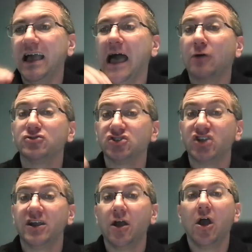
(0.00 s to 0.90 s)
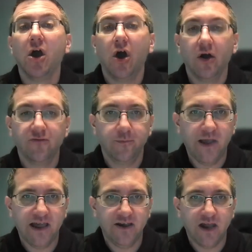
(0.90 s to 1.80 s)
outset of the
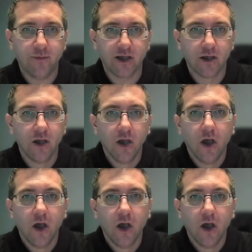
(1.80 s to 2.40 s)
pandemic.